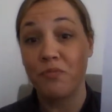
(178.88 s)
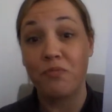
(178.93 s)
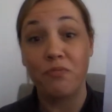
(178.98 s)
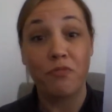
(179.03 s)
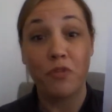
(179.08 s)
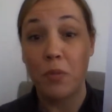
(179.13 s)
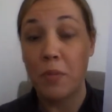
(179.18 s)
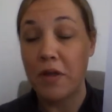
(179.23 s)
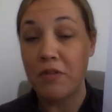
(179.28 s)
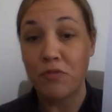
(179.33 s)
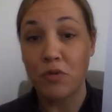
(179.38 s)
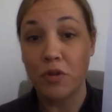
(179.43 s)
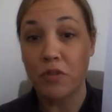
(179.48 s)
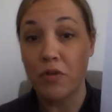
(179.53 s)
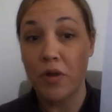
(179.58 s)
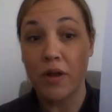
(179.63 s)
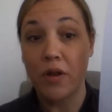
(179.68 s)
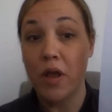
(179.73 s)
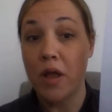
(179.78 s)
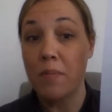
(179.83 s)
for my 4th
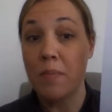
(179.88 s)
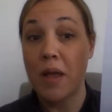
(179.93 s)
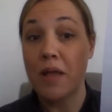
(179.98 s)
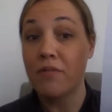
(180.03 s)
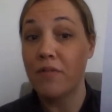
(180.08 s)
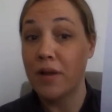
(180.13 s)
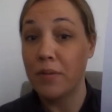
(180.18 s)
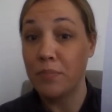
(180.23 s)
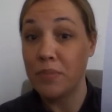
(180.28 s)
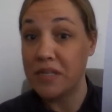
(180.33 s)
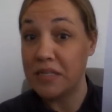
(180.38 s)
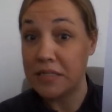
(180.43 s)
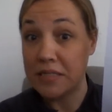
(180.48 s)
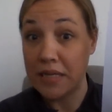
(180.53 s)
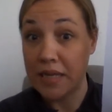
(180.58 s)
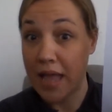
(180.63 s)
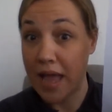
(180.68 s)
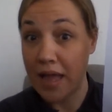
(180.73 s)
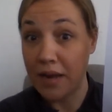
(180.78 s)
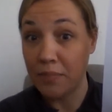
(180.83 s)
grader, I might write Beast
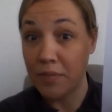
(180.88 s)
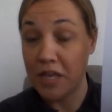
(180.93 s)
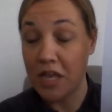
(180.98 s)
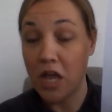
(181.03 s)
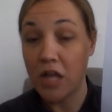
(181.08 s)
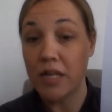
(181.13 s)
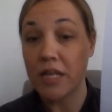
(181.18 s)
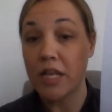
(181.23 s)
Academy on